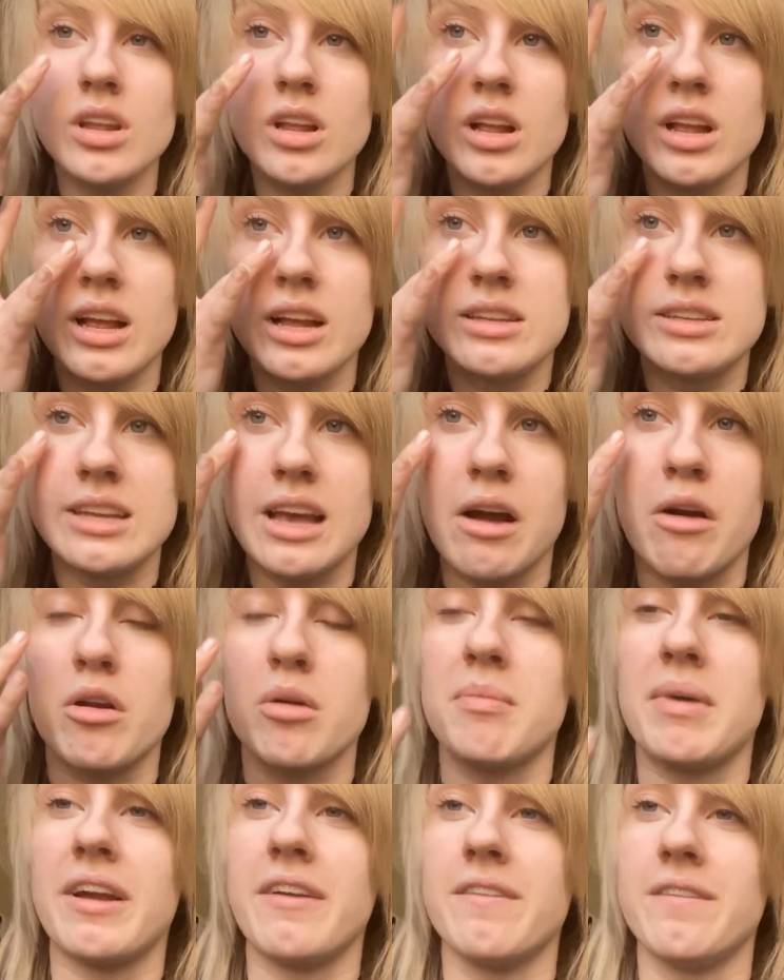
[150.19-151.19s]
get down on
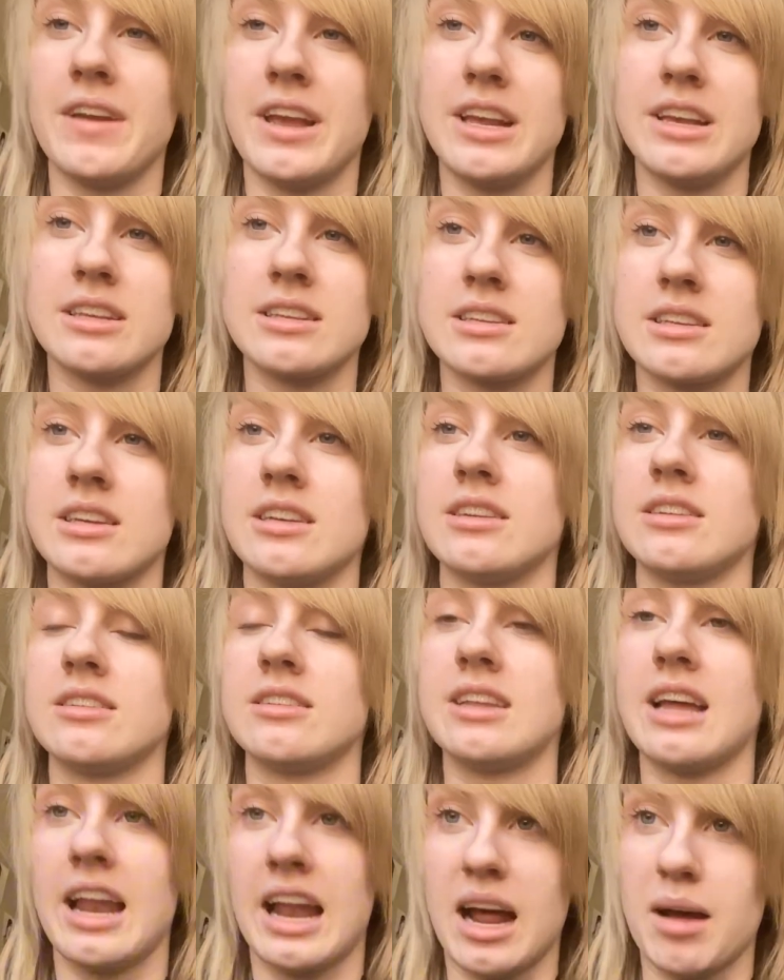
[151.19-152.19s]
my face, because
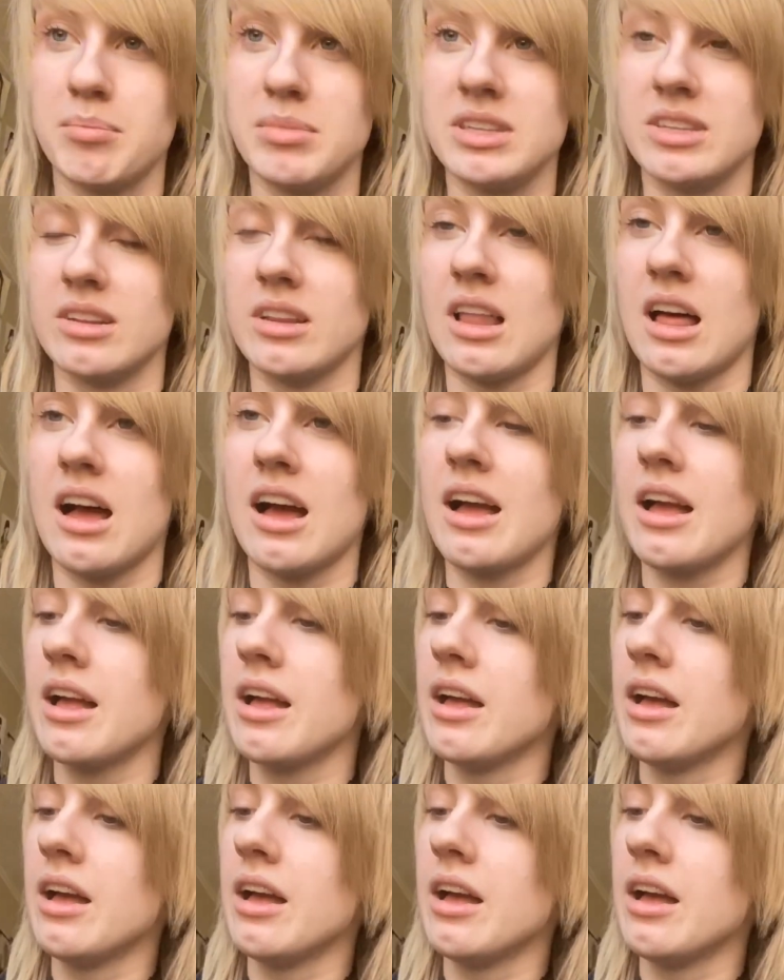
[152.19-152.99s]
that happens a lot,